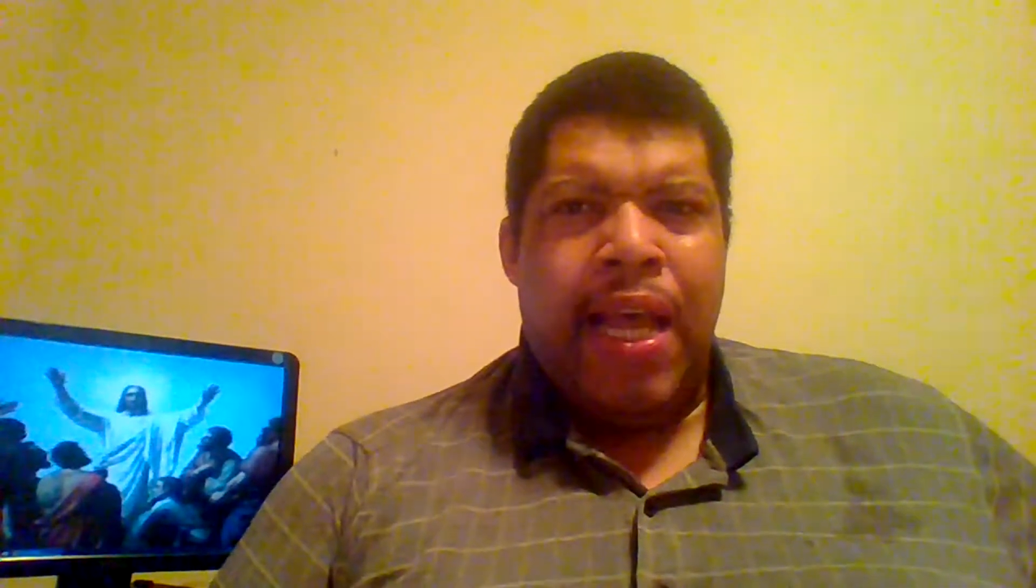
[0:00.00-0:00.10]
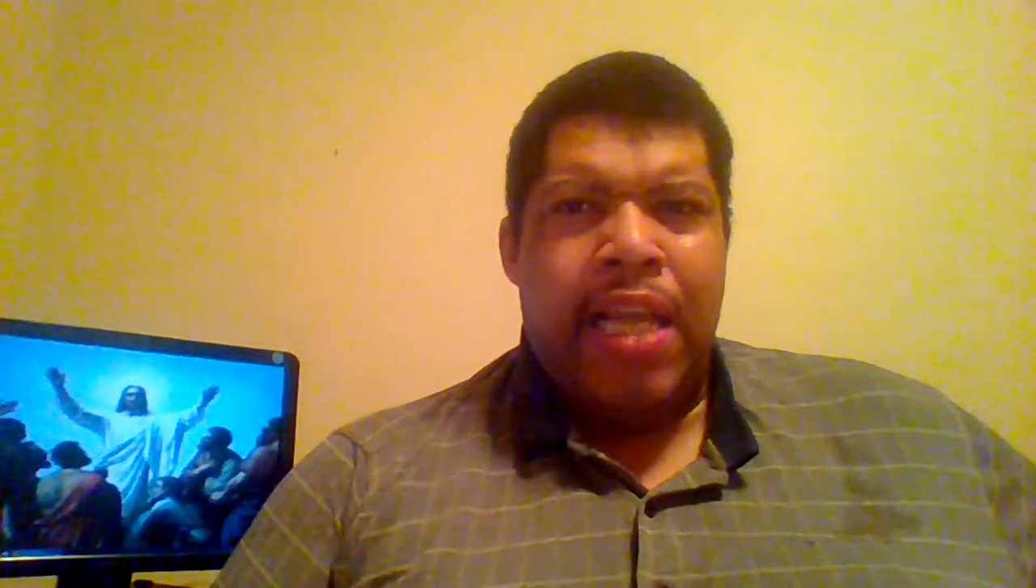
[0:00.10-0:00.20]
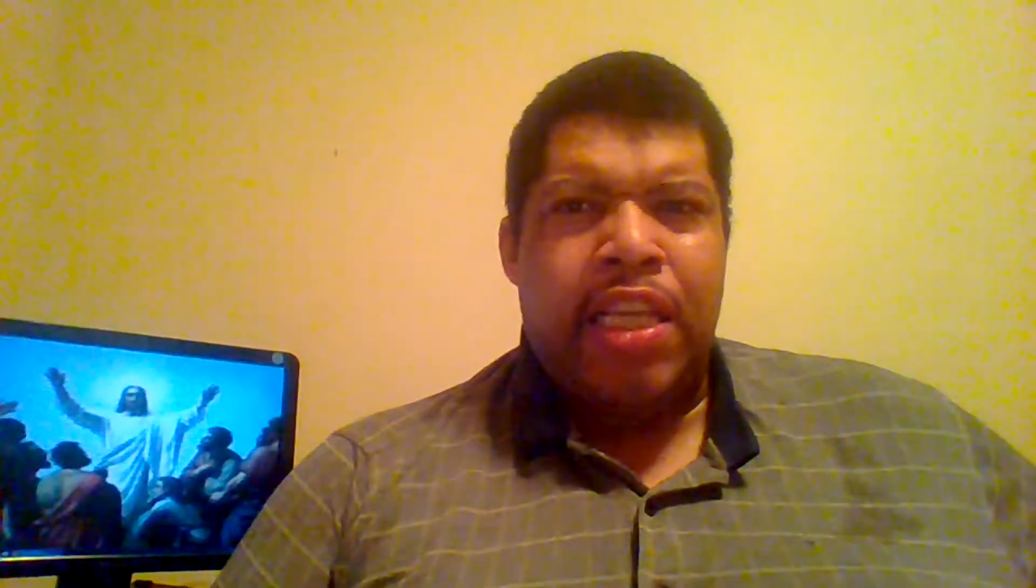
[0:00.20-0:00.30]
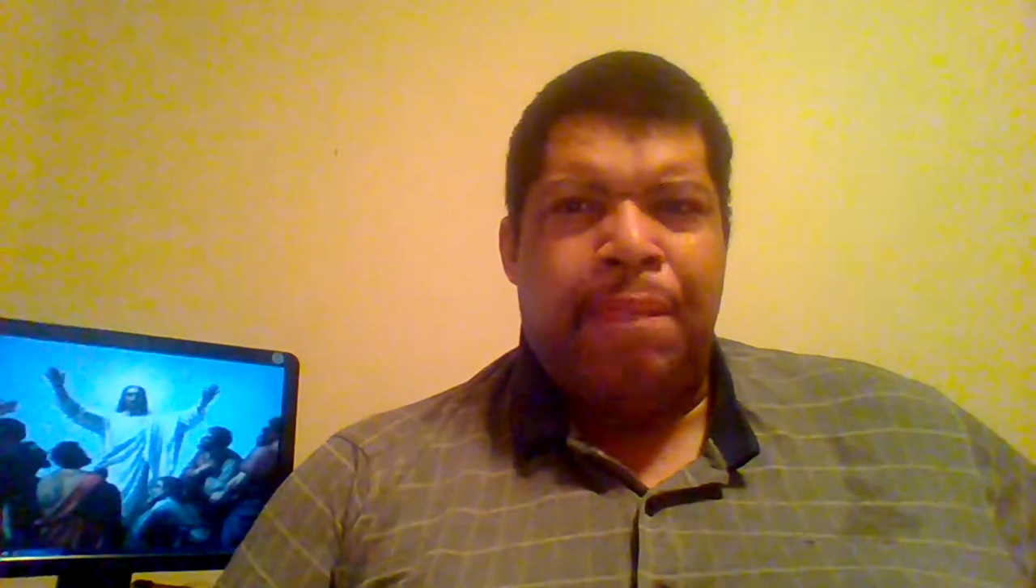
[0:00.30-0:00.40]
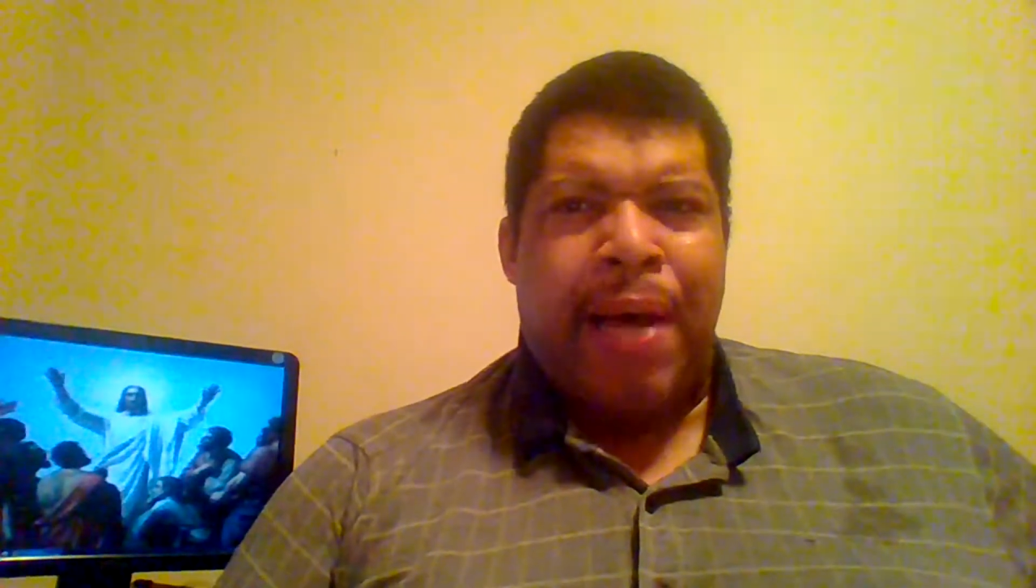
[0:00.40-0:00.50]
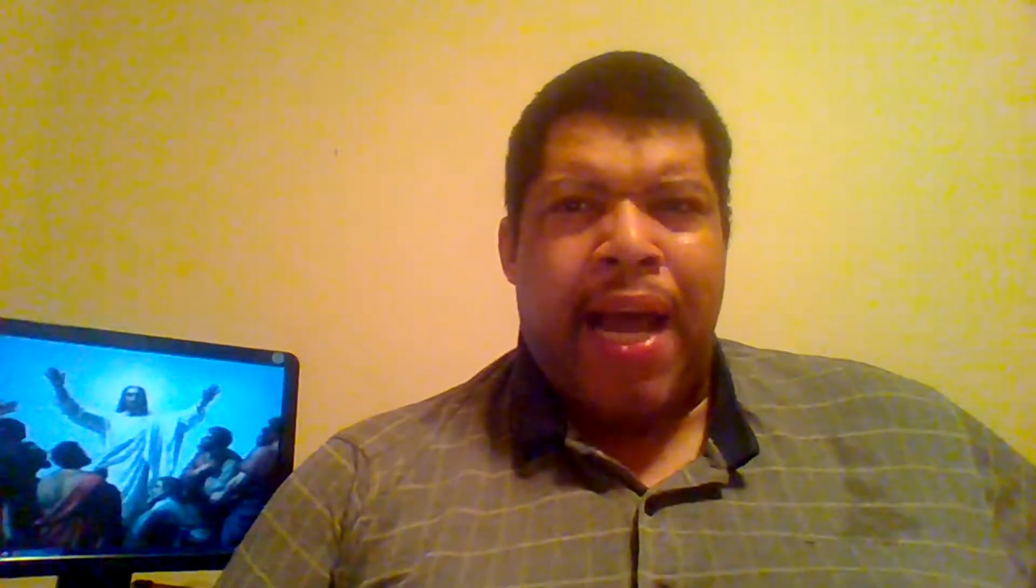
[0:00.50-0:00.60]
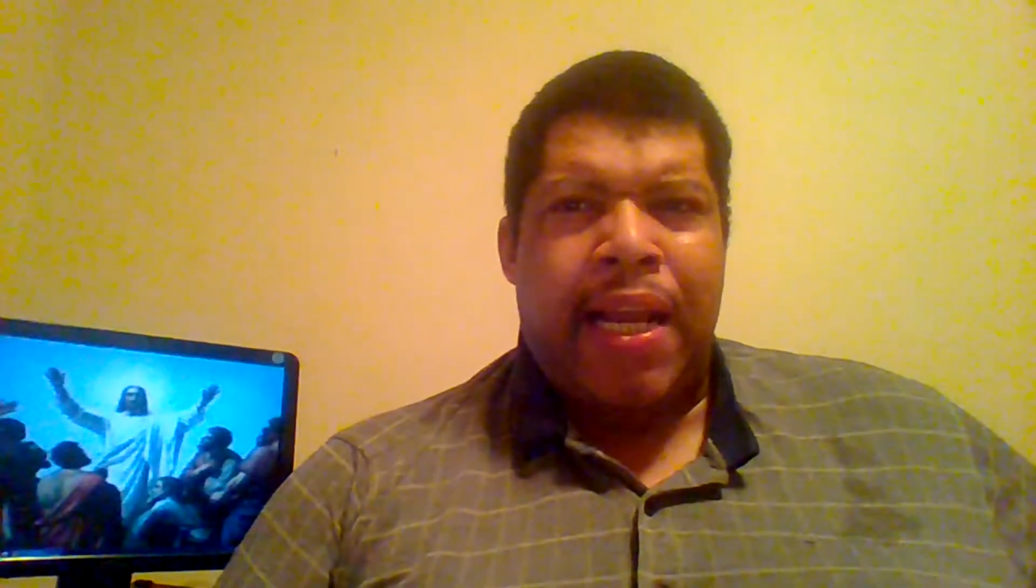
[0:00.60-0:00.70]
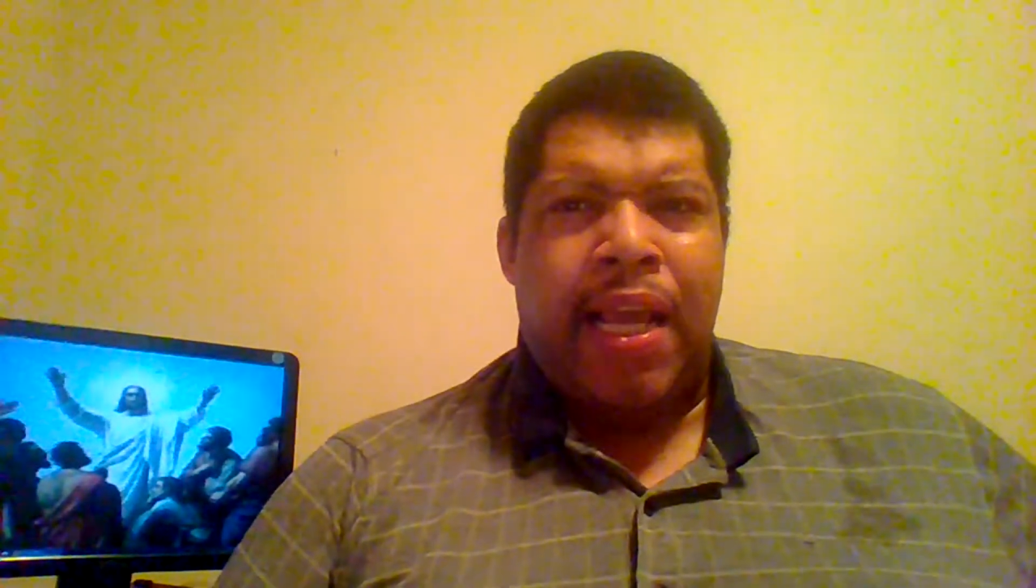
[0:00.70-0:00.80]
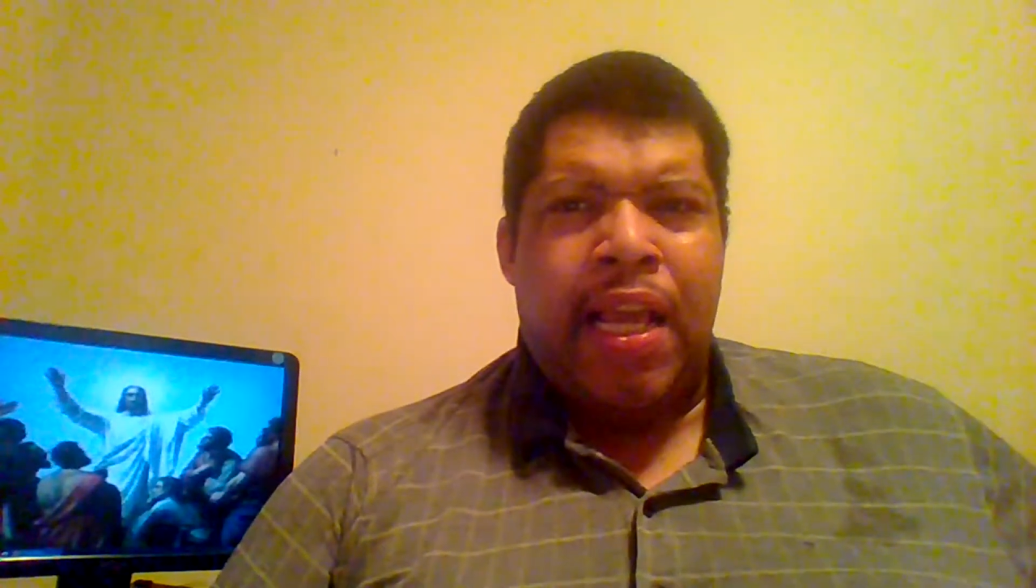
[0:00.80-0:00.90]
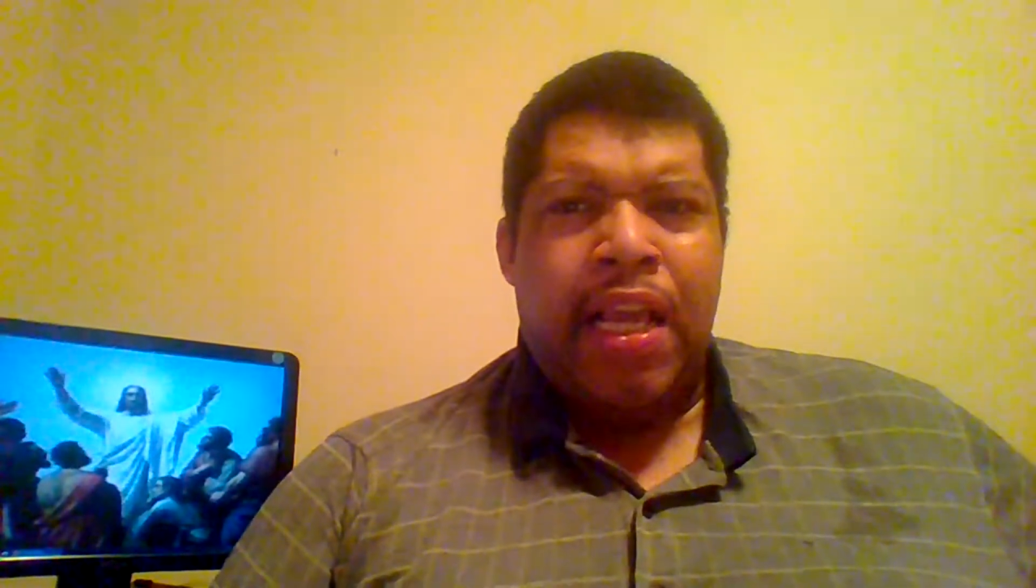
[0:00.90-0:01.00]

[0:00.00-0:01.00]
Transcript: is the body